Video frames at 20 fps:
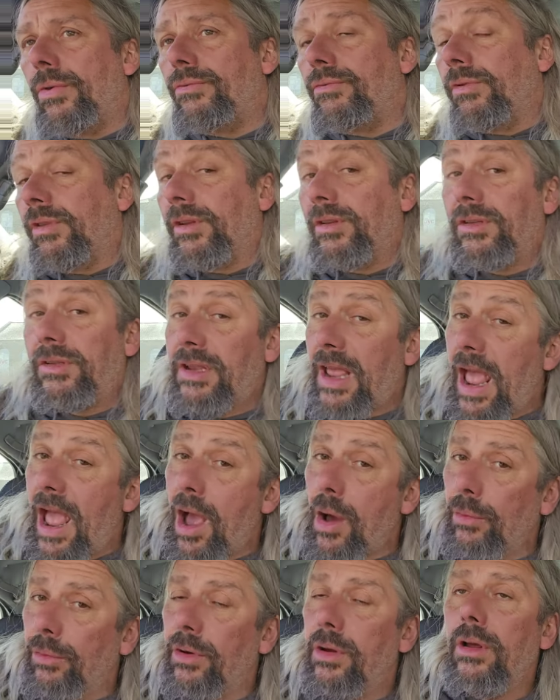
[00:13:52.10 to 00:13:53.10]
through the
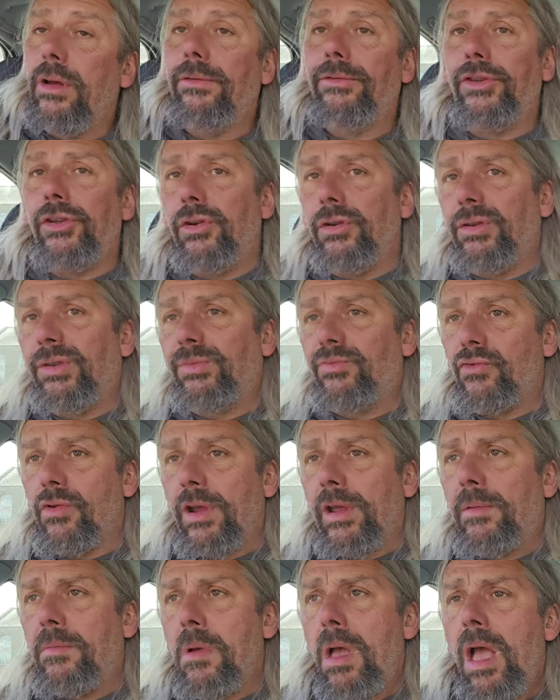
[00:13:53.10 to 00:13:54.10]
town of
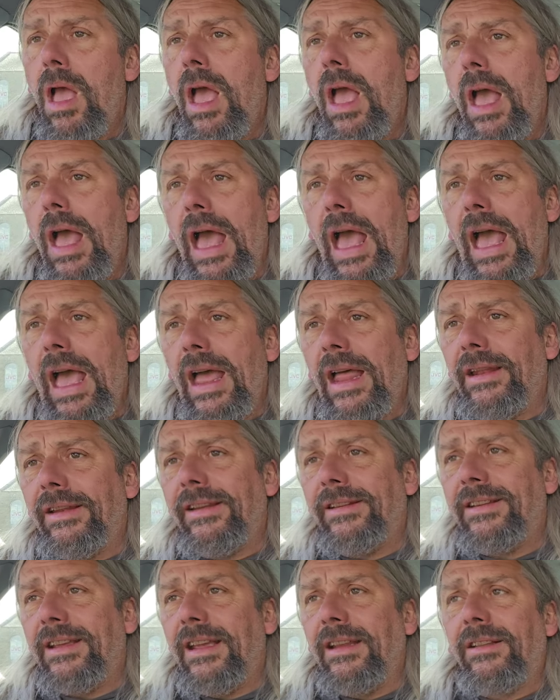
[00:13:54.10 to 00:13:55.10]
Dewsbury, and
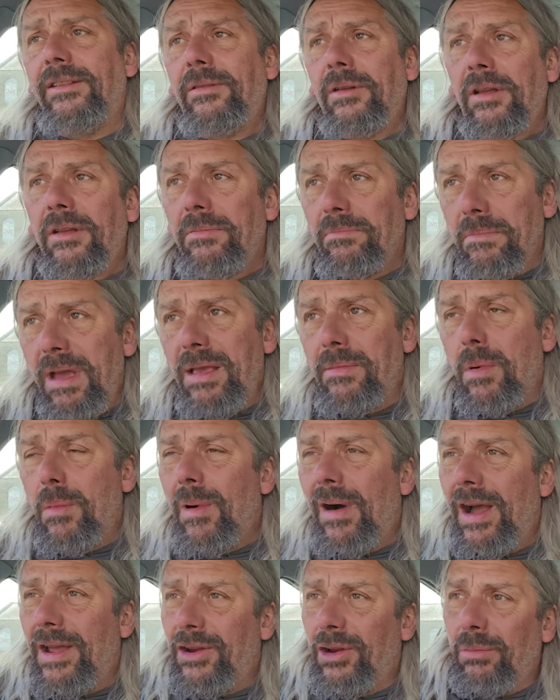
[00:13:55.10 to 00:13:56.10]
I did make my
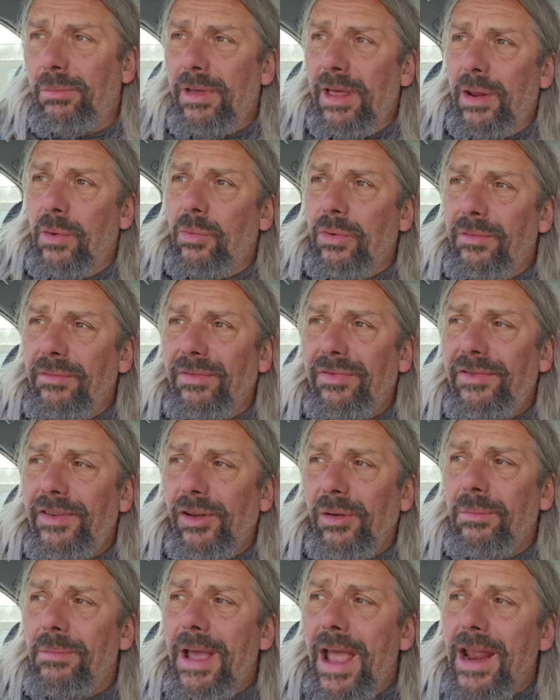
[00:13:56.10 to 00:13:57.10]
mind up that I wouldn't
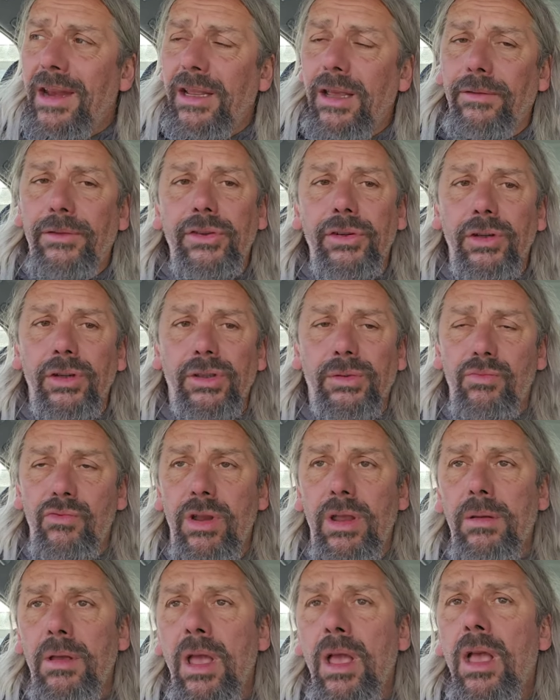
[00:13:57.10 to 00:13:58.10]
film any of
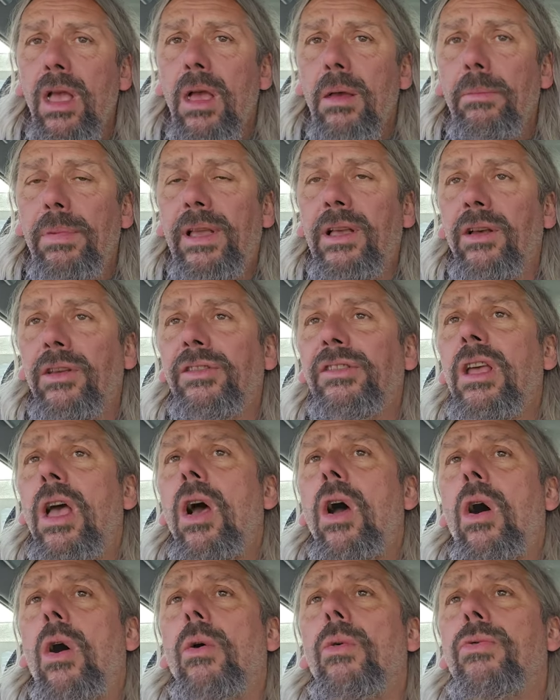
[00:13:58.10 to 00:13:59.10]
Dewsbury, because
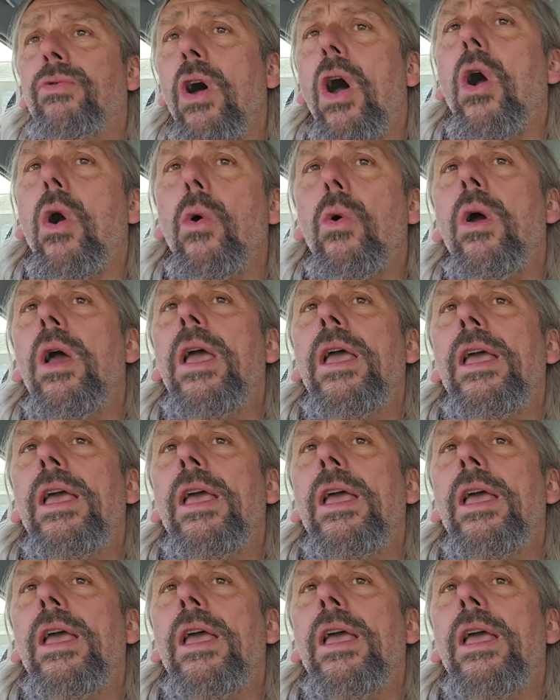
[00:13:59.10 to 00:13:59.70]
although